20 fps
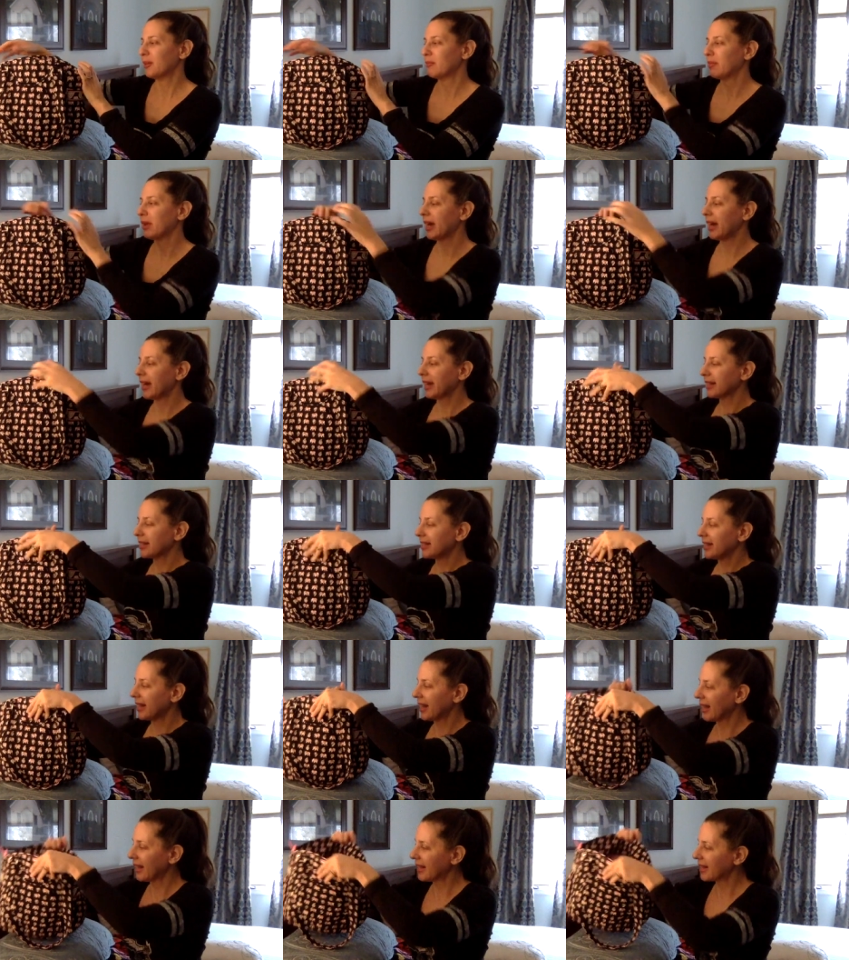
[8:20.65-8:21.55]
bag
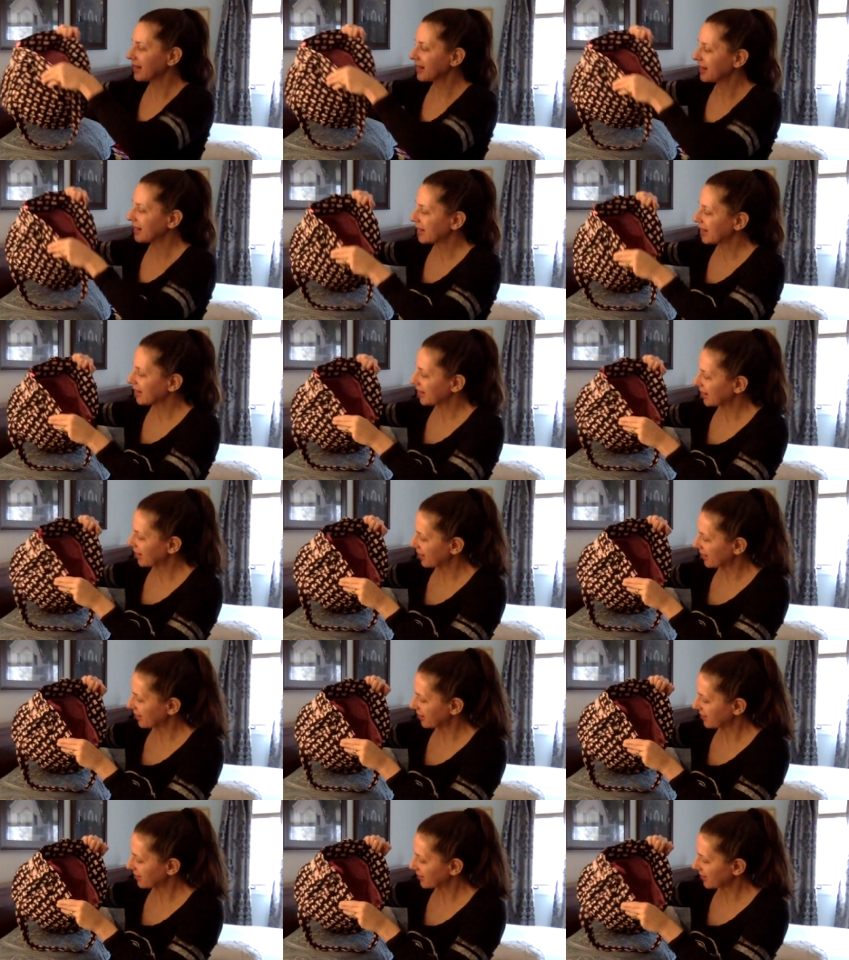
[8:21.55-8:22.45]
today, and
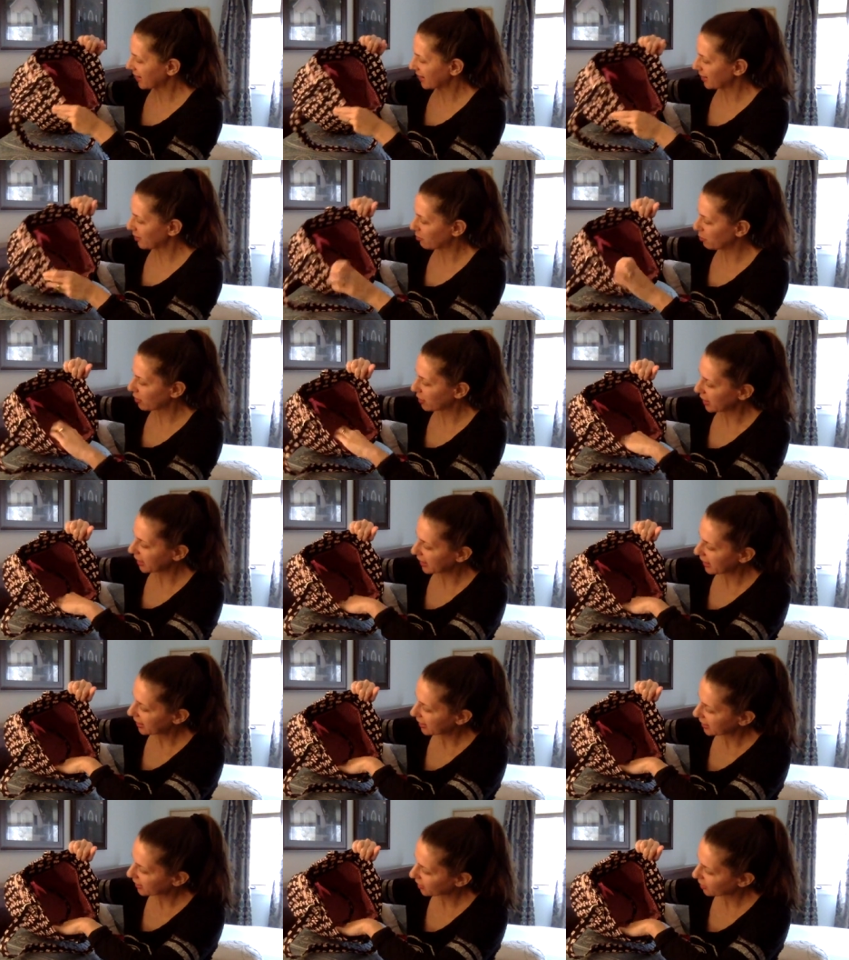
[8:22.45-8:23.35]
it's got the
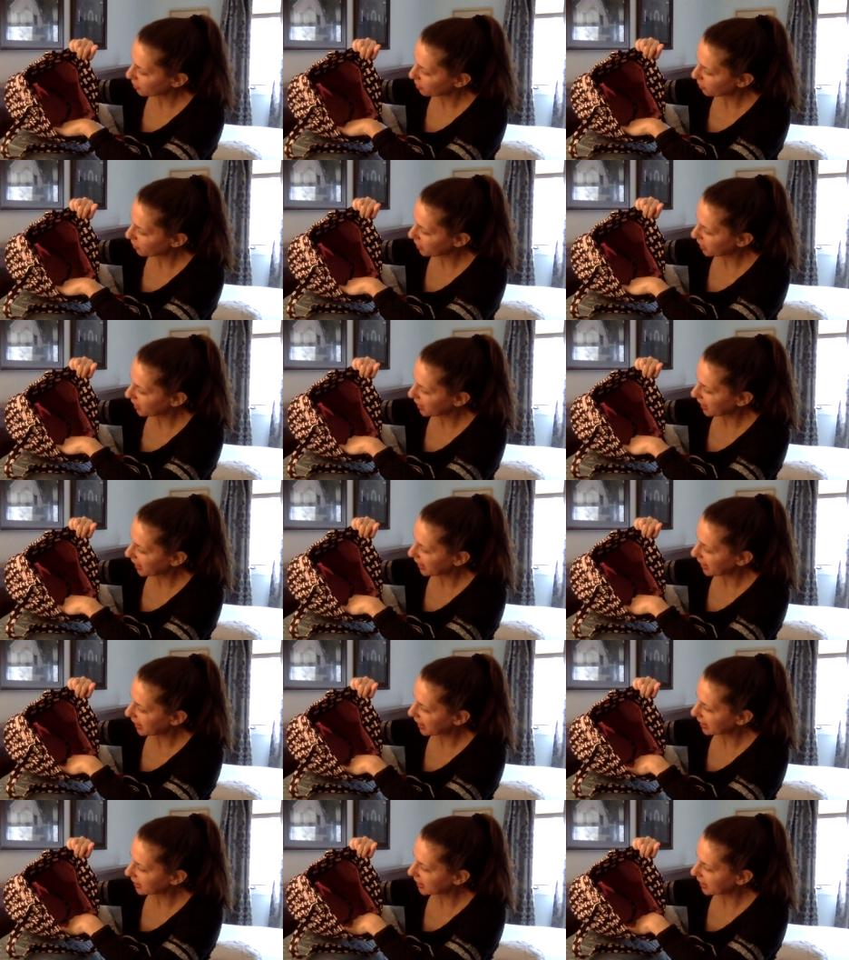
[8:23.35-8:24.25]
pretty
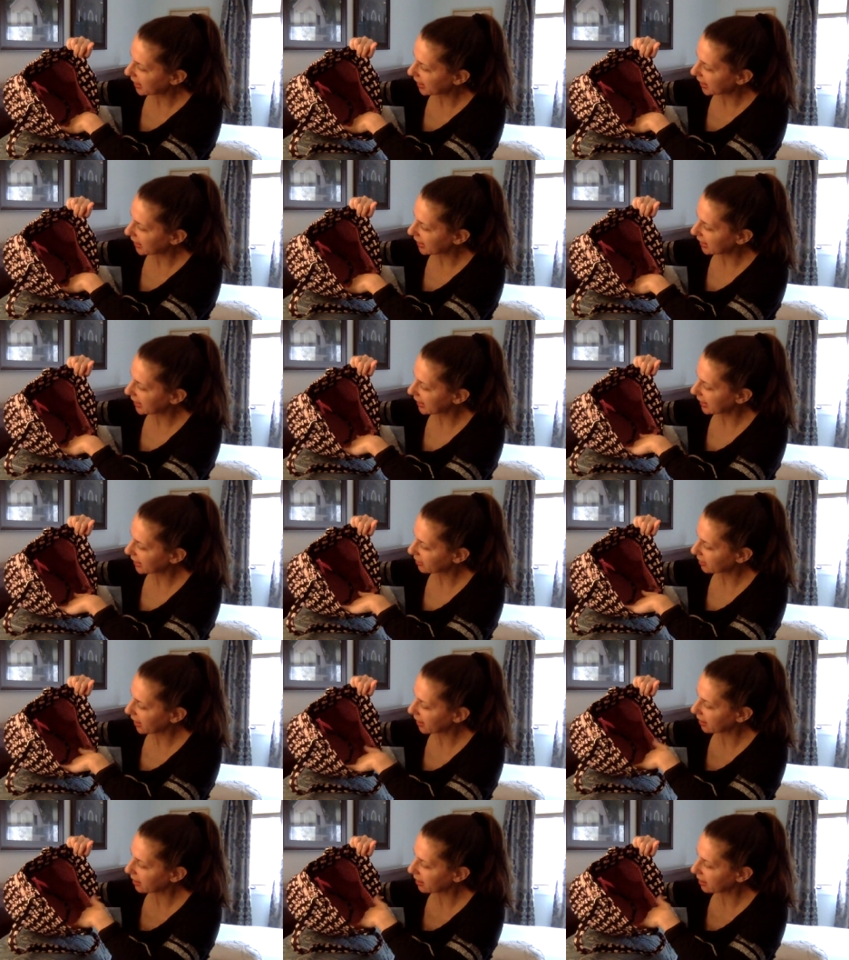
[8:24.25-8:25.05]
coordinating lining,